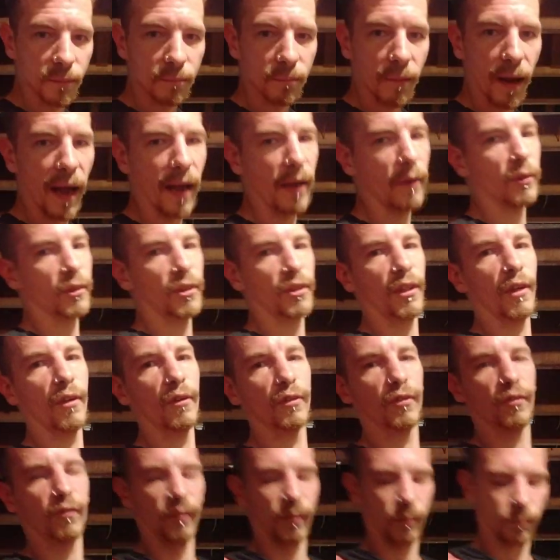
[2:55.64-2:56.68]

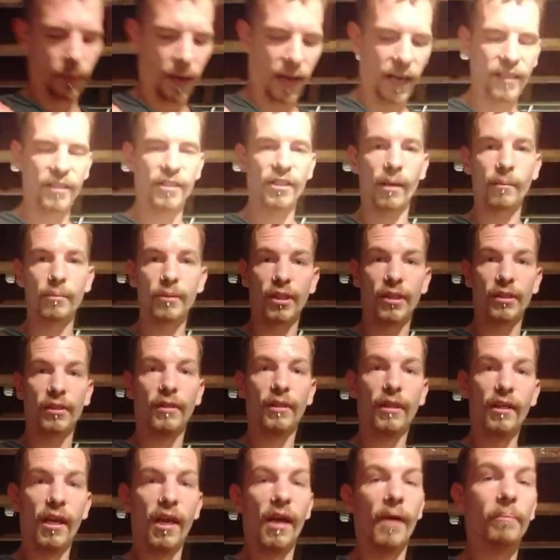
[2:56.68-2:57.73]
milestones for biceps,
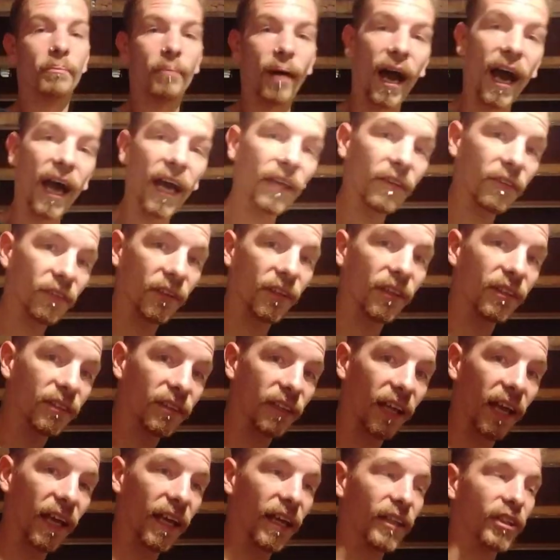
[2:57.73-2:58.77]
but I think
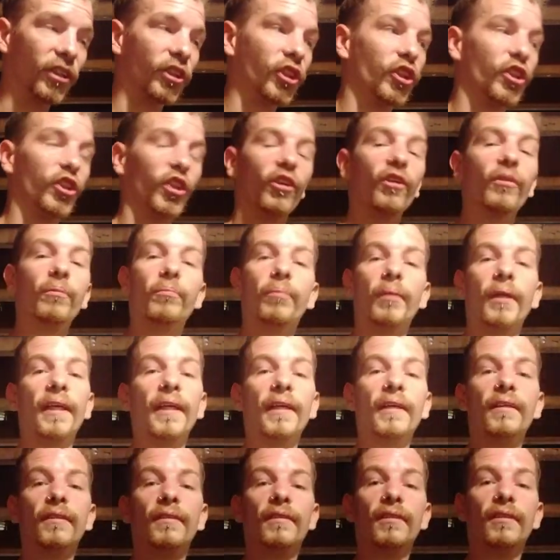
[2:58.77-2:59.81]
that it should
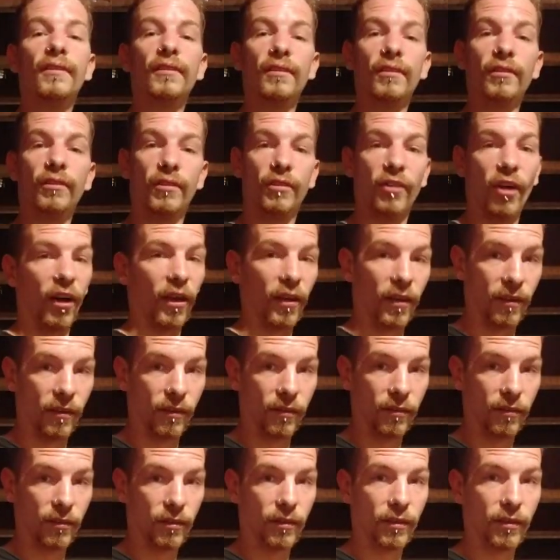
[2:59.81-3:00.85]
be done.
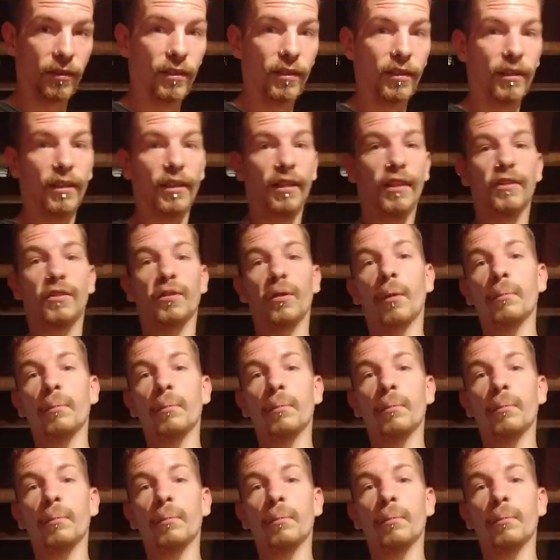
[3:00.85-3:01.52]
So